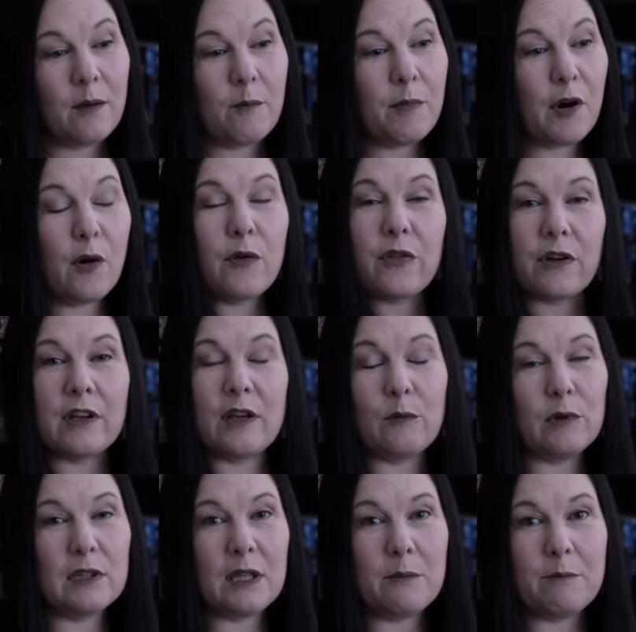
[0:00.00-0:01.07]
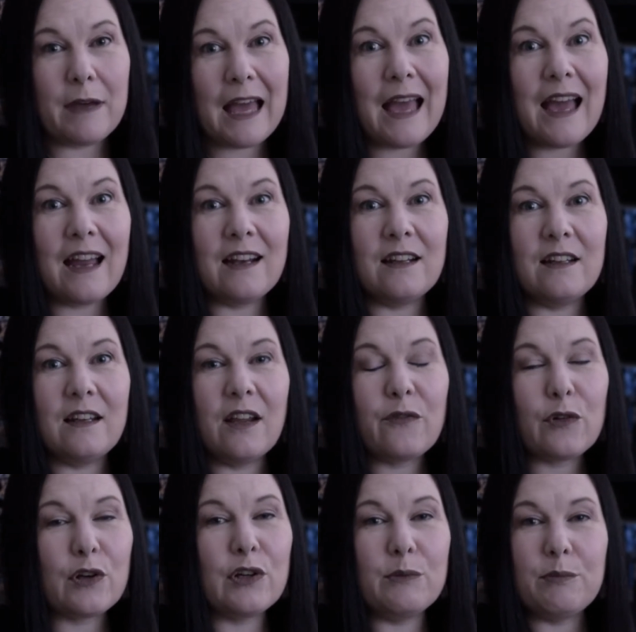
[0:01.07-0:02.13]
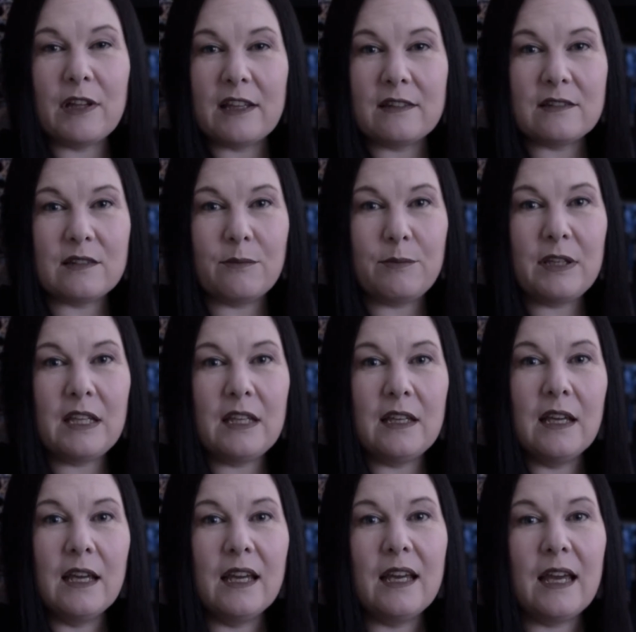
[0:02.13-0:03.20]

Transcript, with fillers: both are equally bad and never a good place to be.